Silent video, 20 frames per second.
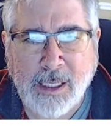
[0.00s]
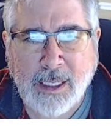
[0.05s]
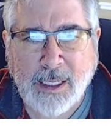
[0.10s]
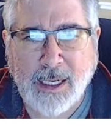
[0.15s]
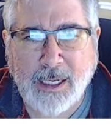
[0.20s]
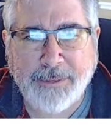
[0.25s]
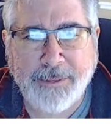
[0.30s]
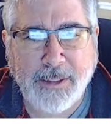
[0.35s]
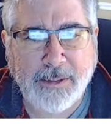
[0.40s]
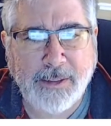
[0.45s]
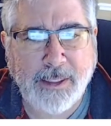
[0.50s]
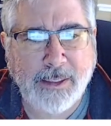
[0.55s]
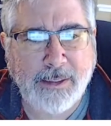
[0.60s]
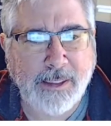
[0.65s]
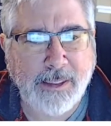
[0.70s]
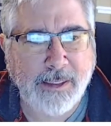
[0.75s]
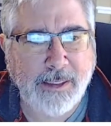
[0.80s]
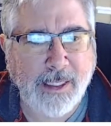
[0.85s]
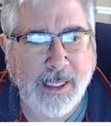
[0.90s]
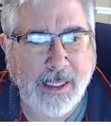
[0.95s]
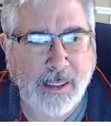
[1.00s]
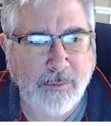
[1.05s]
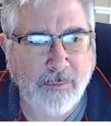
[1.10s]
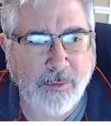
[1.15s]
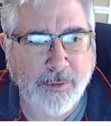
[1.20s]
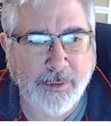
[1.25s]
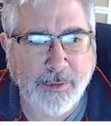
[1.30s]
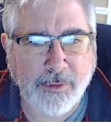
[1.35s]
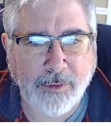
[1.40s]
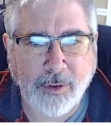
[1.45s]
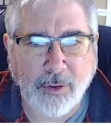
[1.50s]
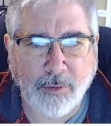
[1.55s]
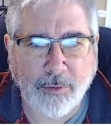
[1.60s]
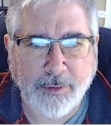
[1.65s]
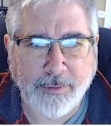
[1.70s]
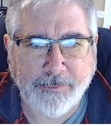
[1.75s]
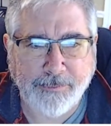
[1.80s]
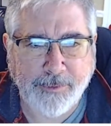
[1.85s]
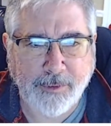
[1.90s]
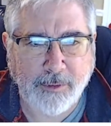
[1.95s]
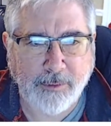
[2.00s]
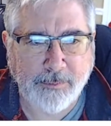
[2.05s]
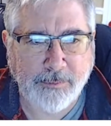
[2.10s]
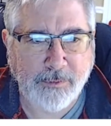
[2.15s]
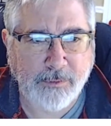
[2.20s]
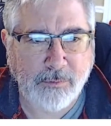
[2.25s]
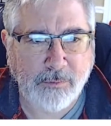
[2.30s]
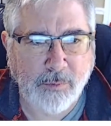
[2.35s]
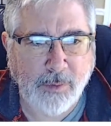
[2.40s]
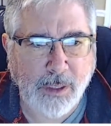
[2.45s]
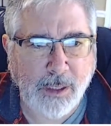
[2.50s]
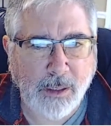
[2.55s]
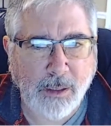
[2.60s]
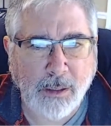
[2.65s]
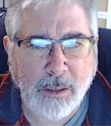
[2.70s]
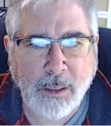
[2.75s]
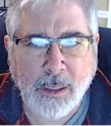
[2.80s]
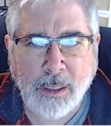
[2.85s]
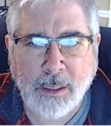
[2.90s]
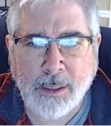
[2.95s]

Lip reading: I think they did that in one of the Nolan films as well.